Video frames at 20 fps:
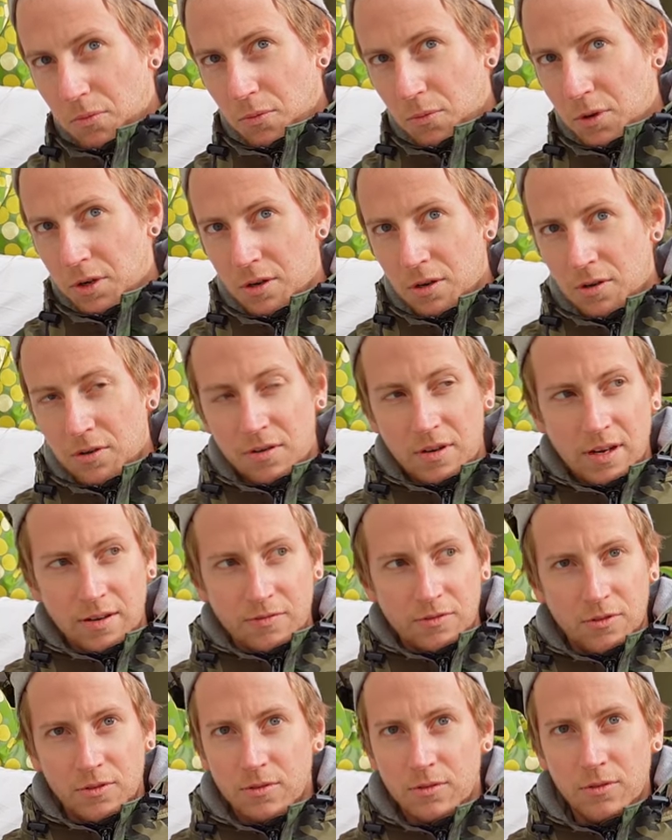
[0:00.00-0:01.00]
we don't have
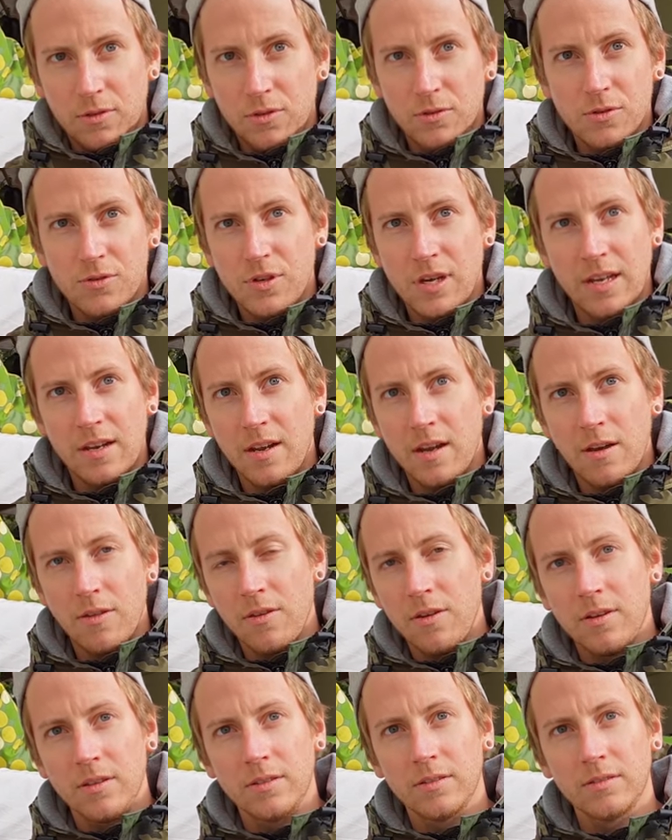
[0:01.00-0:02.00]
to use any
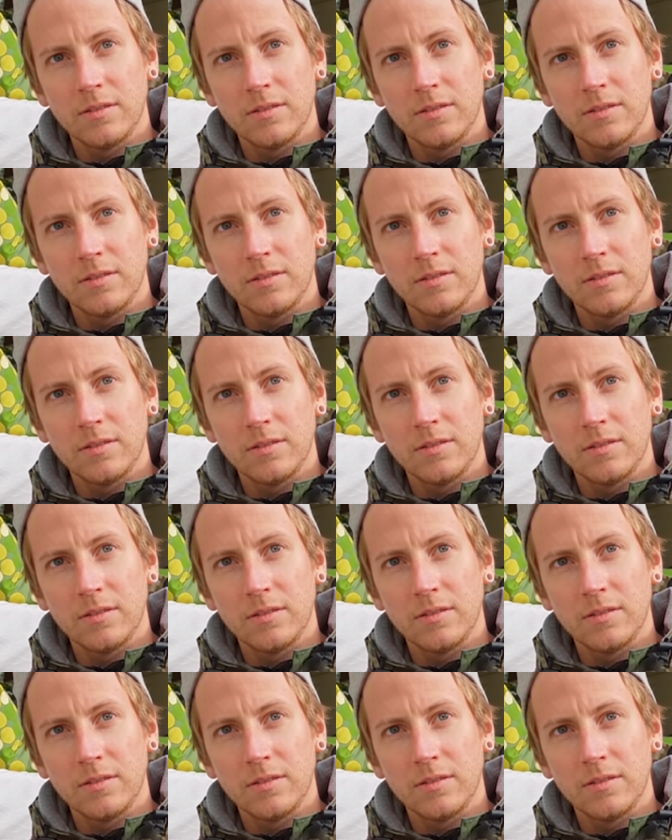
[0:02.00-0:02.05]
other.